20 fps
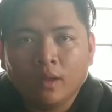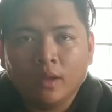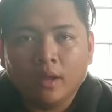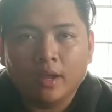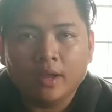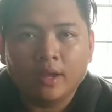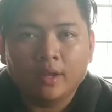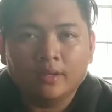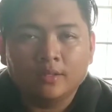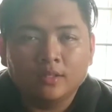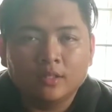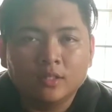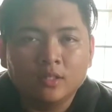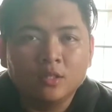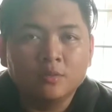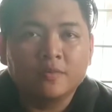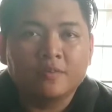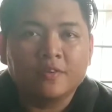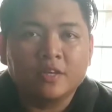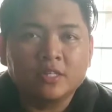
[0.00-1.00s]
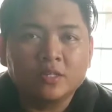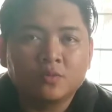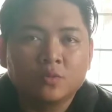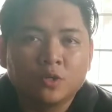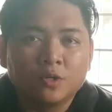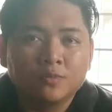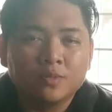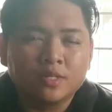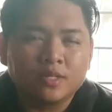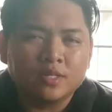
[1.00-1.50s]
And the tubifex
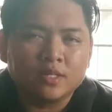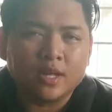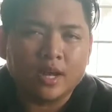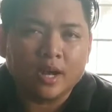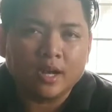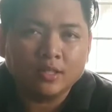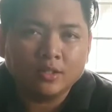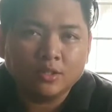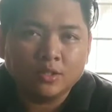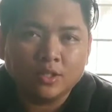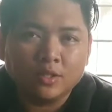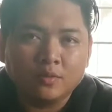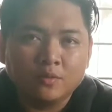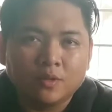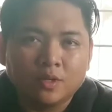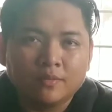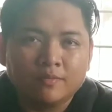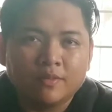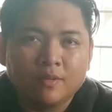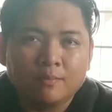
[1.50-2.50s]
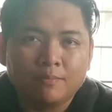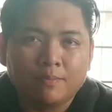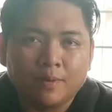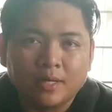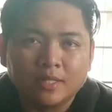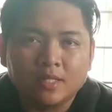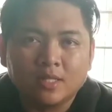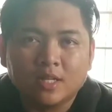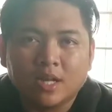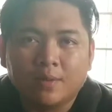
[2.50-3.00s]
worms is actually one of the
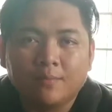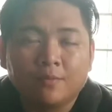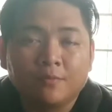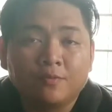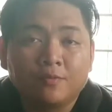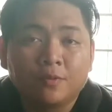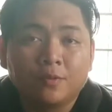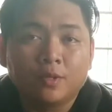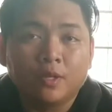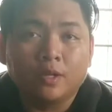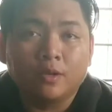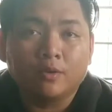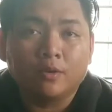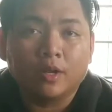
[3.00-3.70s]
best type of food that you